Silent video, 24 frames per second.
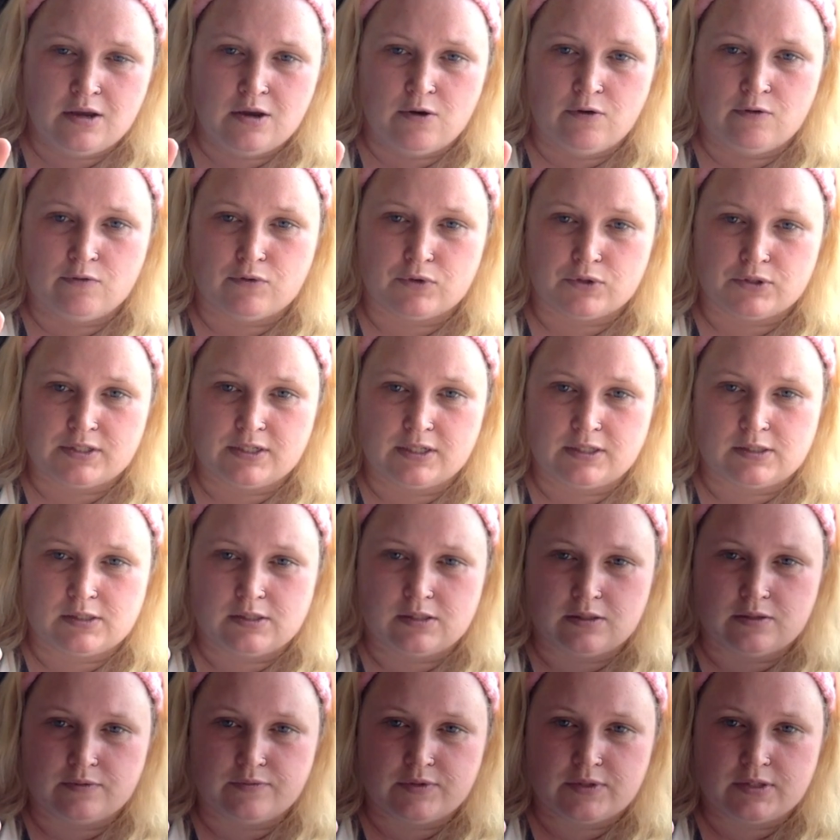for
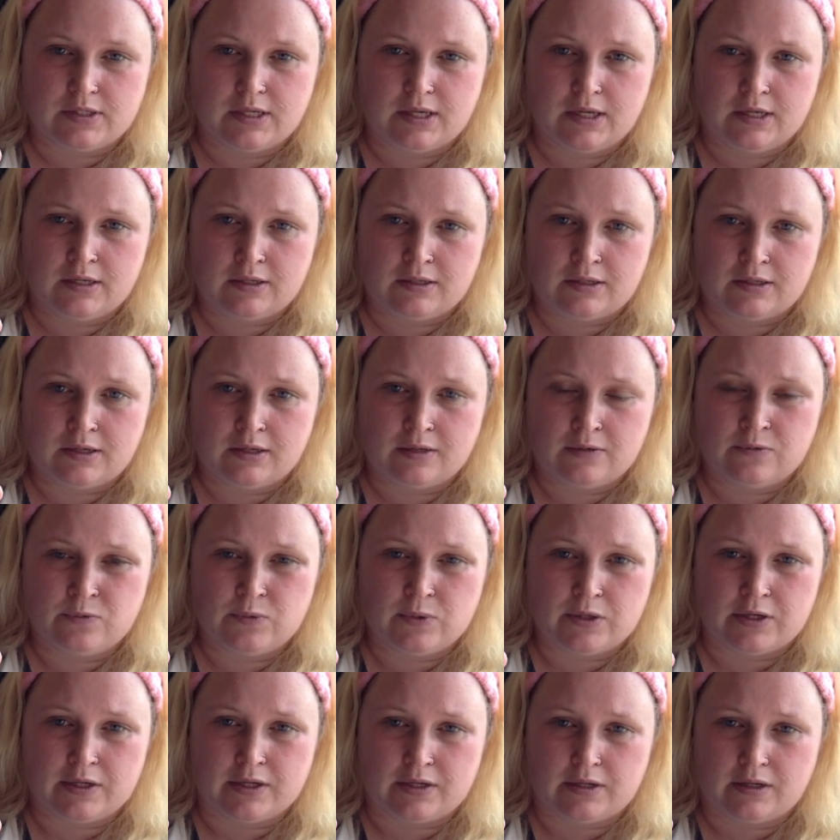sensitive skin can
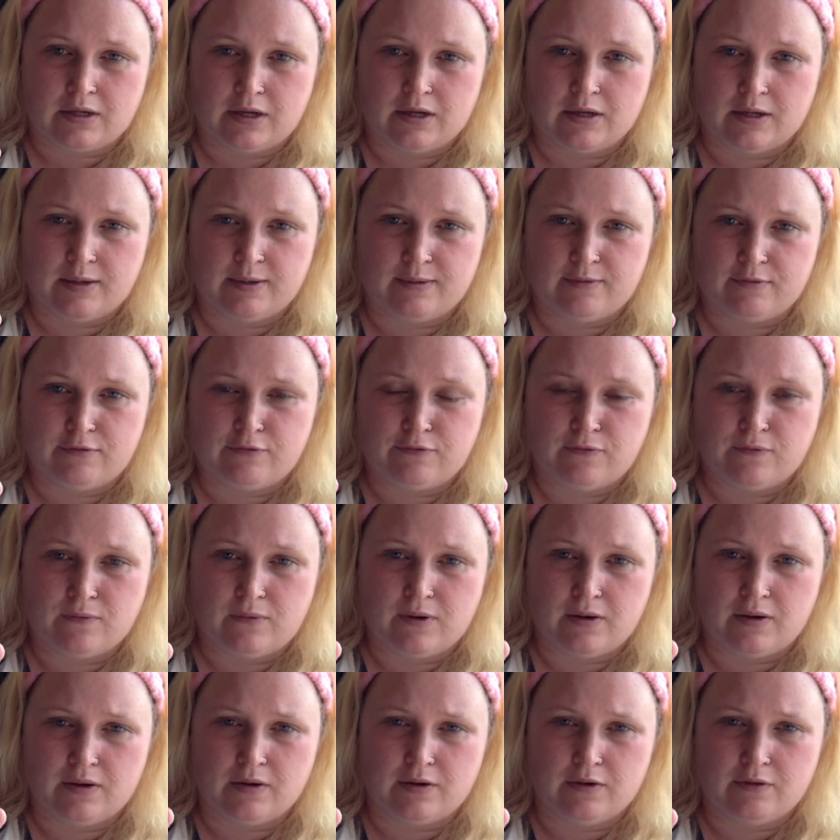work uh,
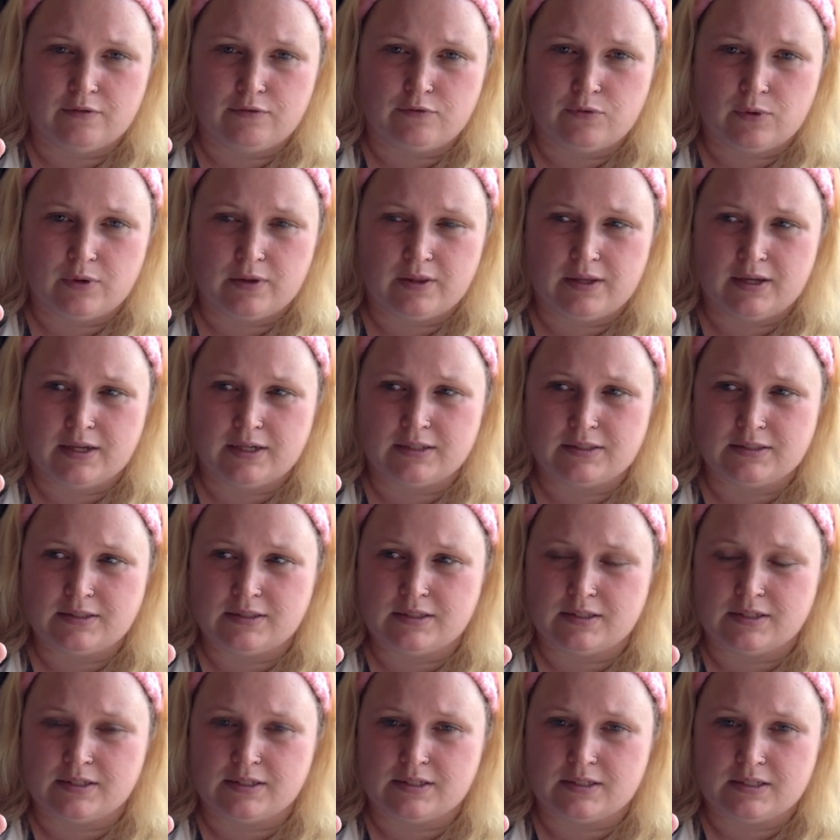uh, for that.
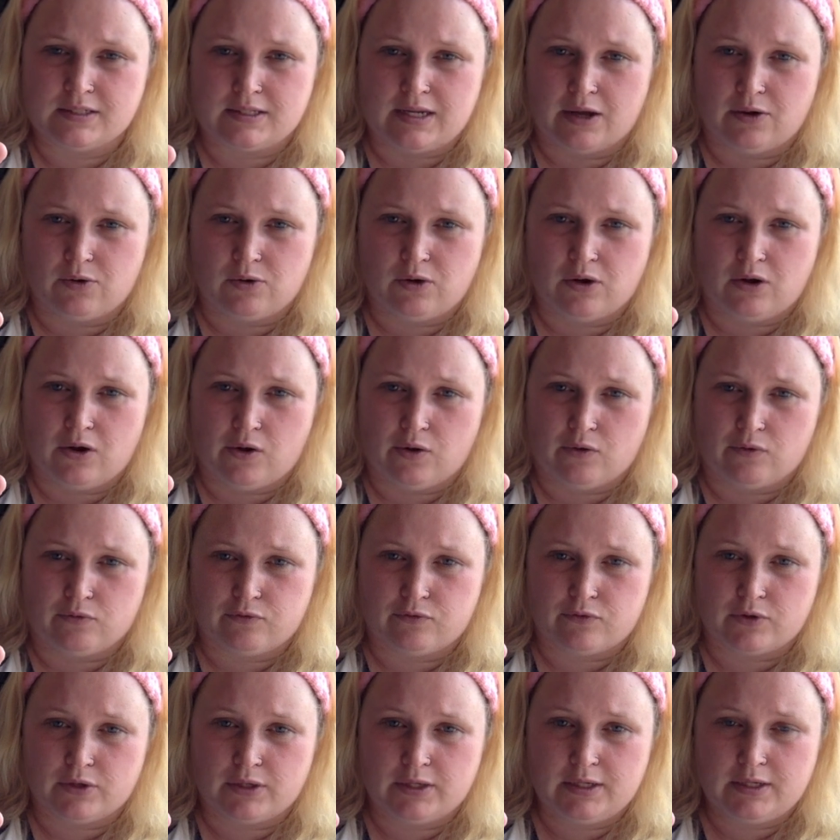This is alcohol
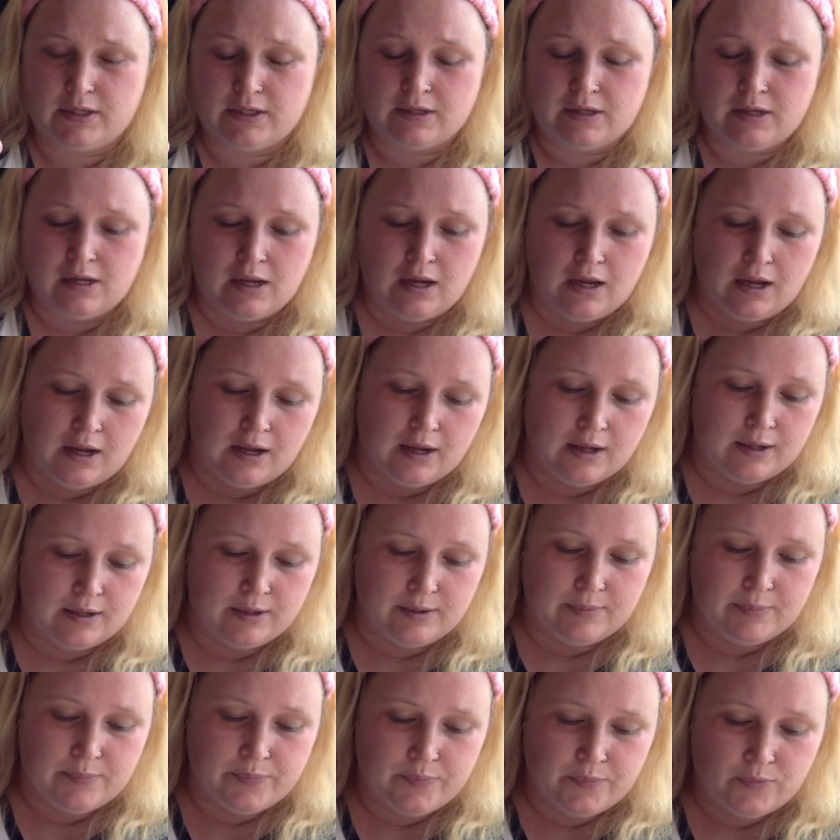free.
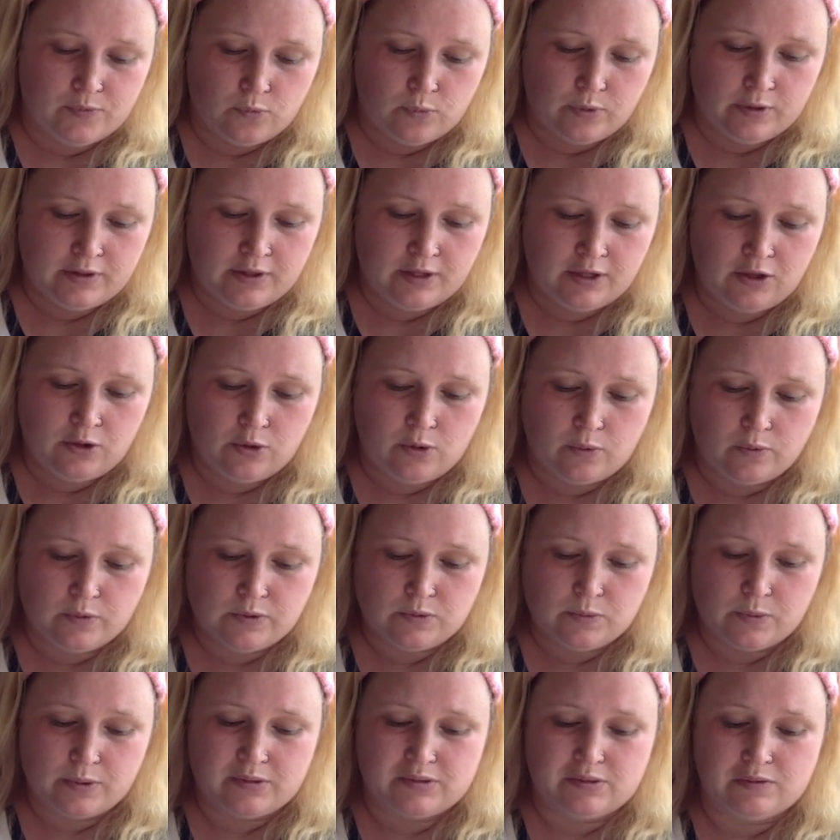Um, one thing you always
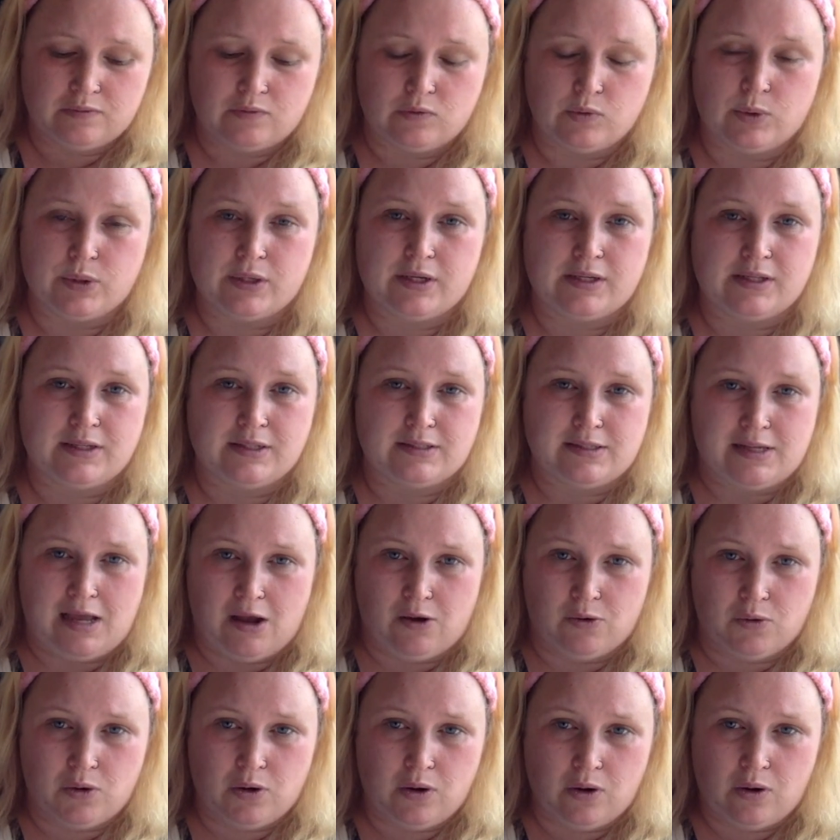want to avoid is
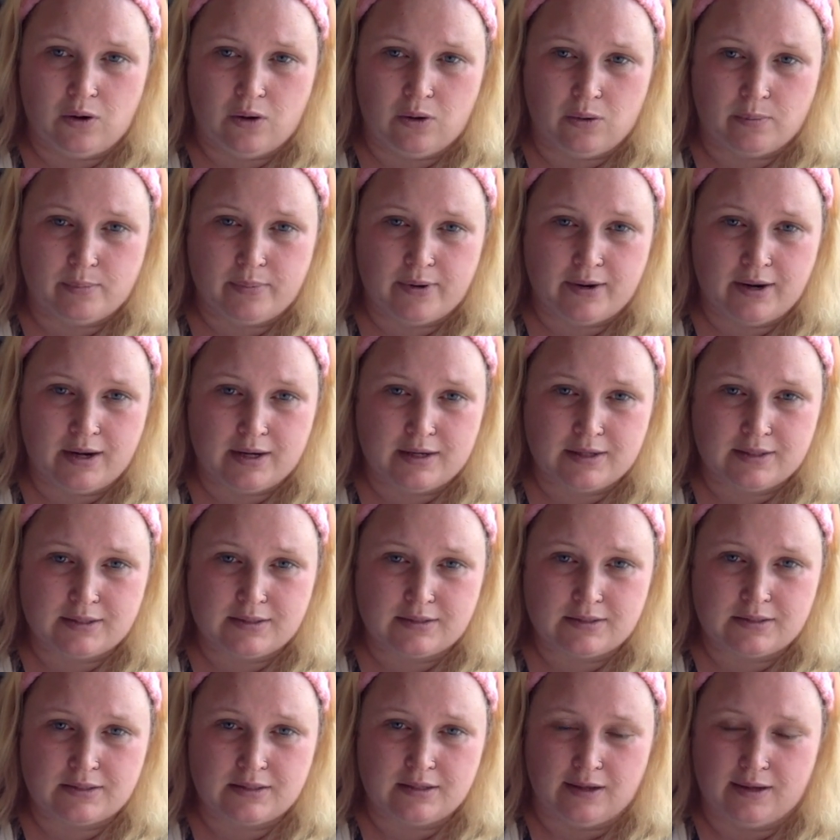alcohol
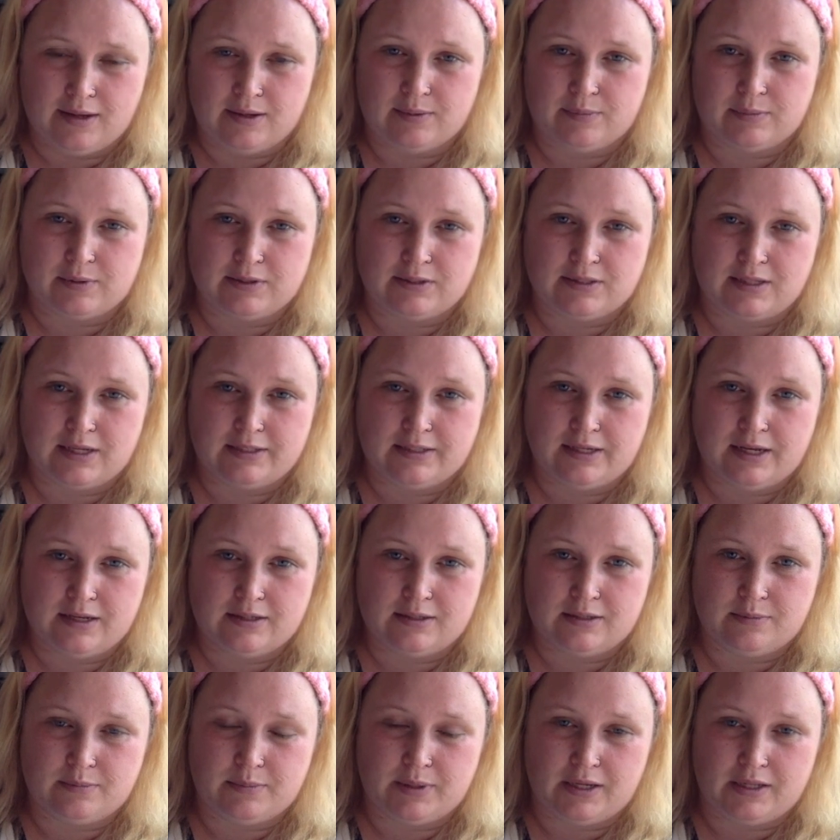products because um, they tend
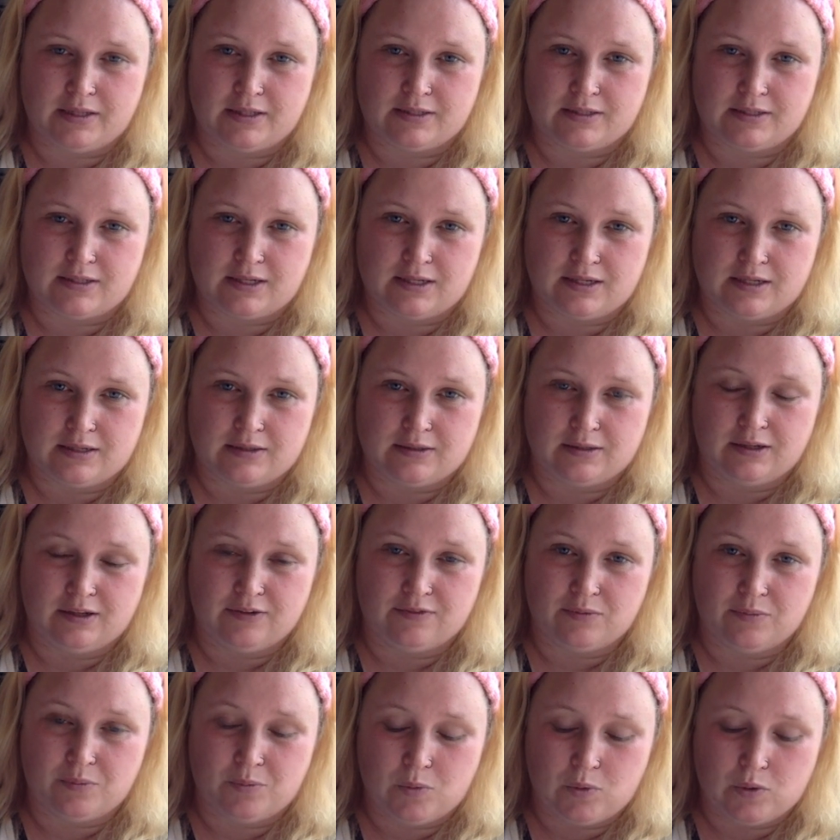to make the skin
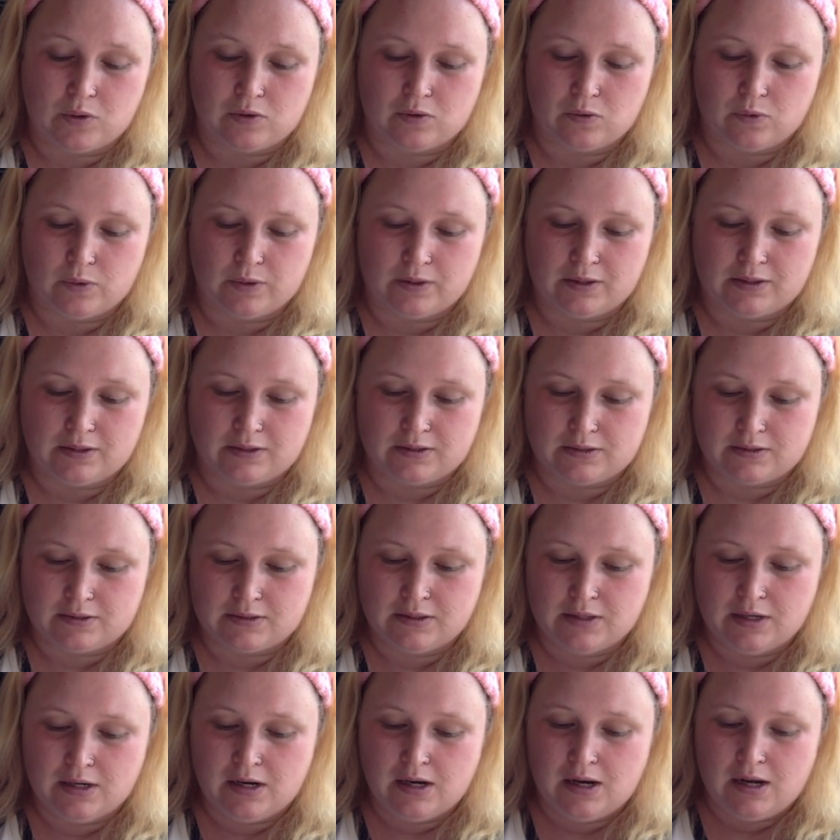even more oilier.
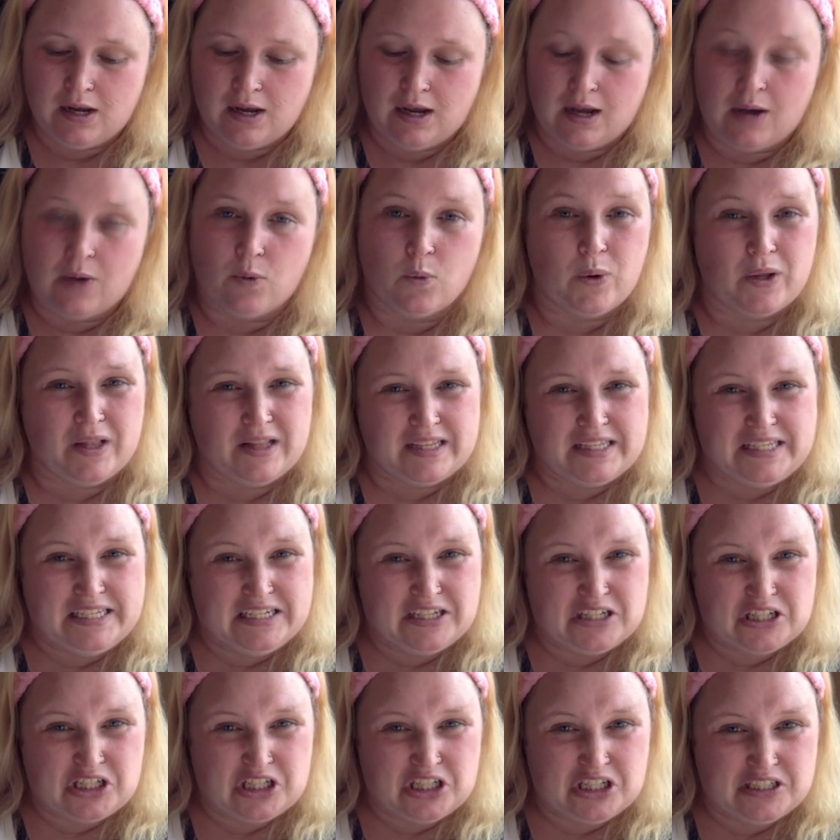
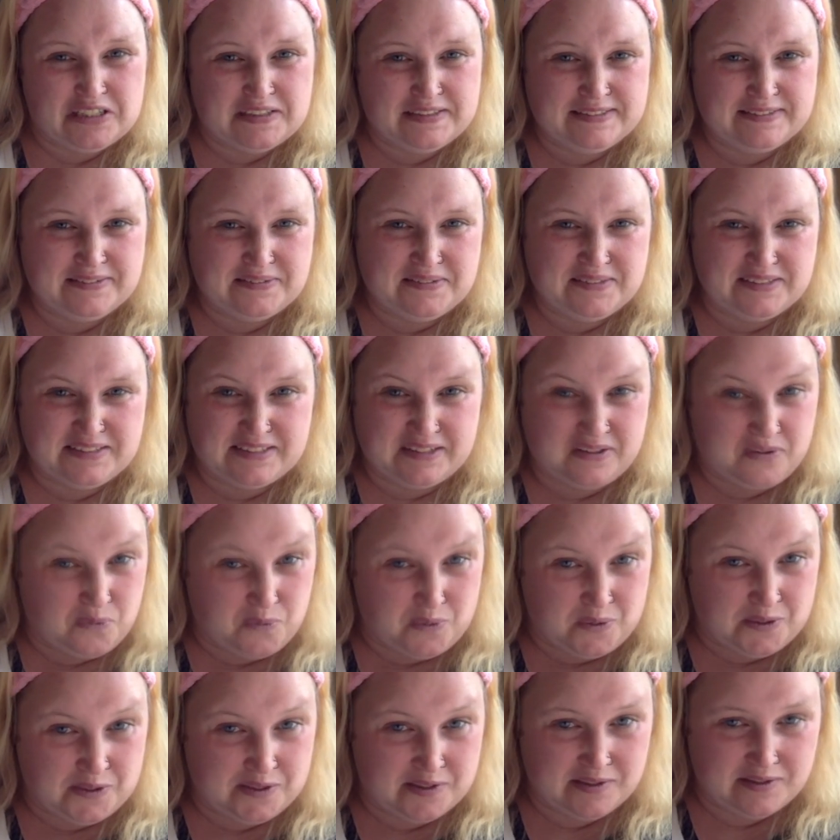Oilier, is that a
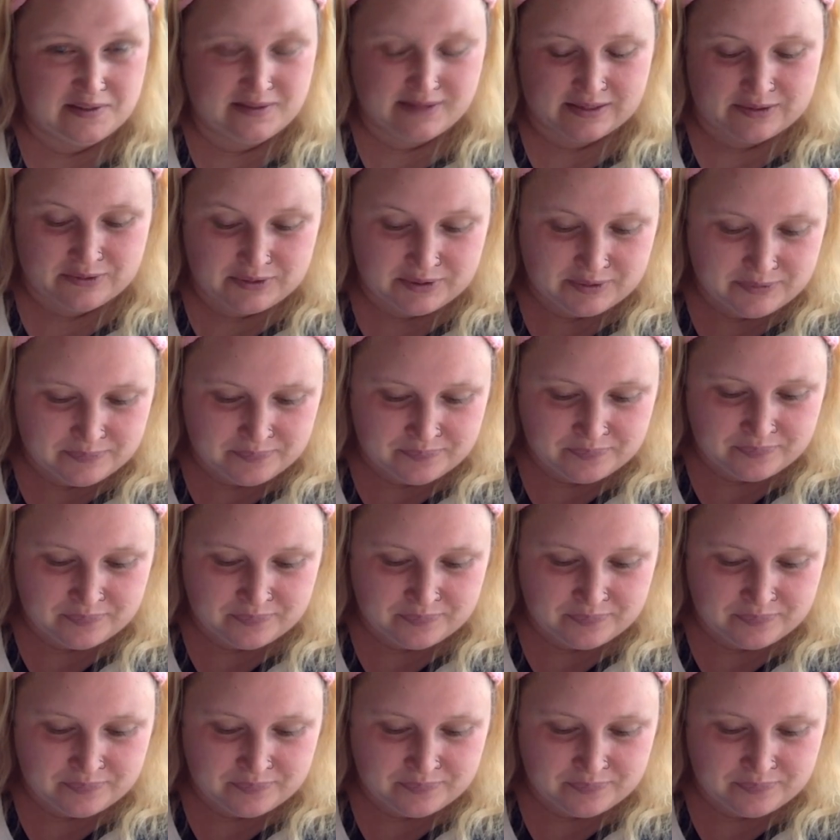word? I don't know.